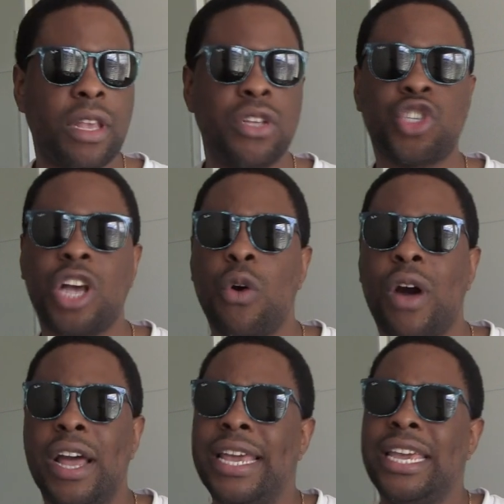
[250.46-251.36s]

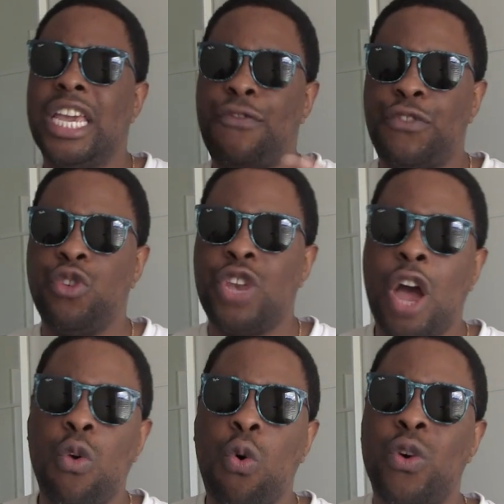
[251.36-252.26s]
So if you
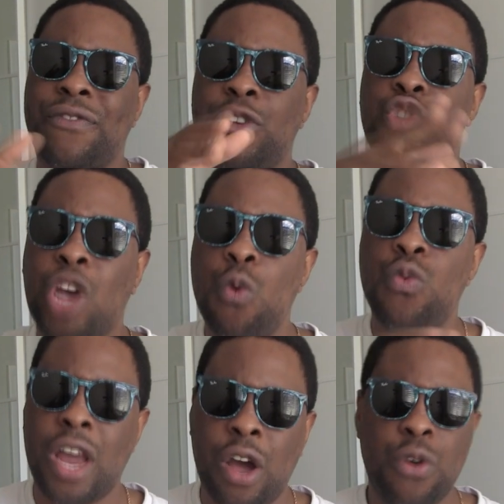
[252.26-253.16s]
know or if you
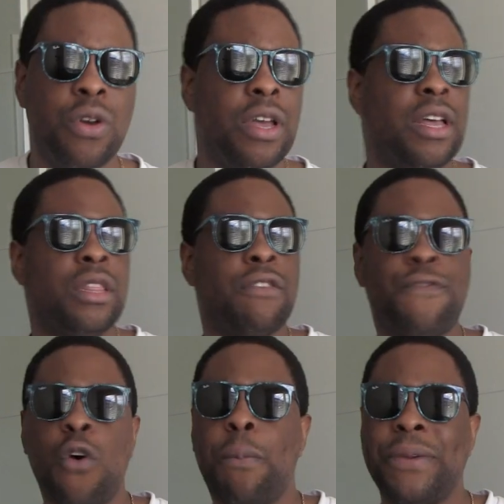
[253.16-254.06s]
don't know, the
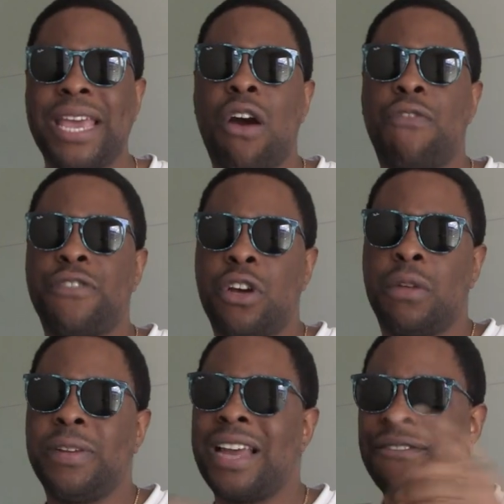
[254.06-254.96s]
four B L
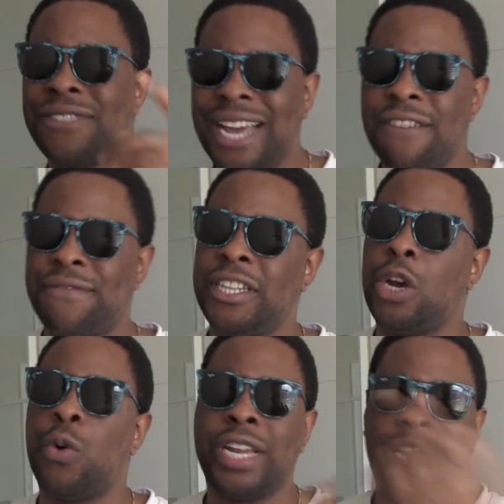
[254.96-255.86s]
phenomenon, I've done a
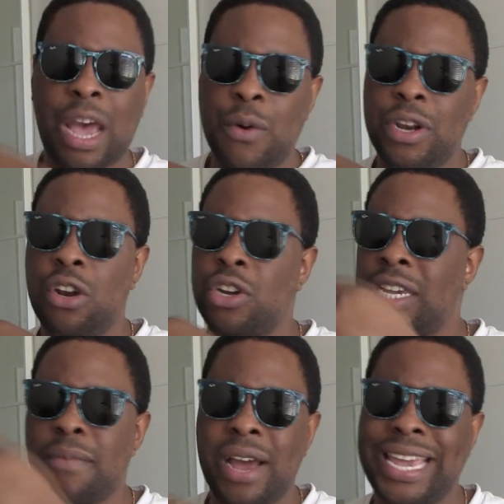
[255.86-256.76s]
video on it. Go and look
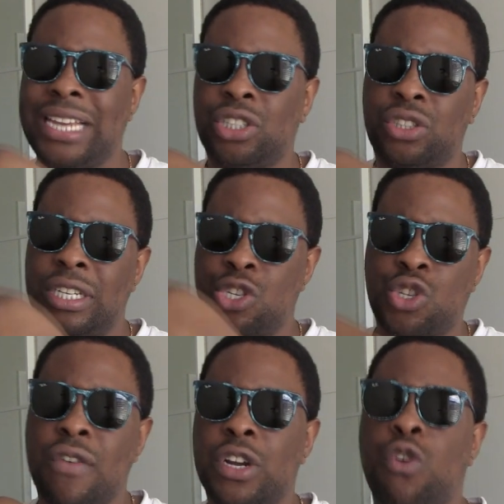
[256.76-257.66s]
in my his
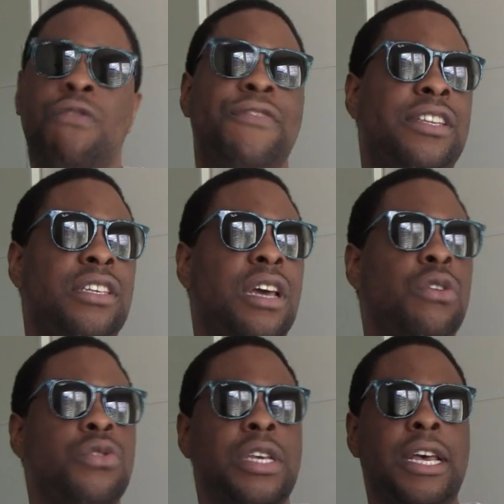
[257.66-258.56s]
historical
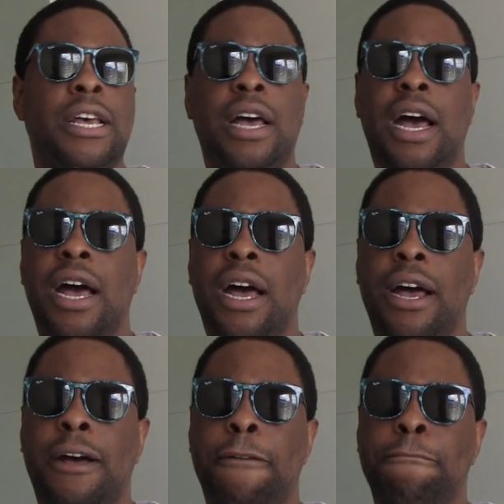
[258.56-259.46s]
videos.
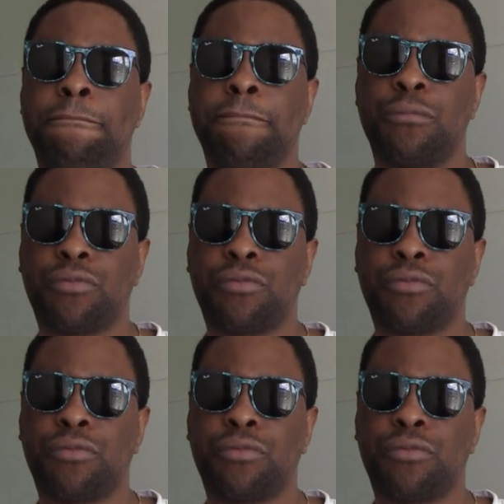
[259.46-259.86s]
Um,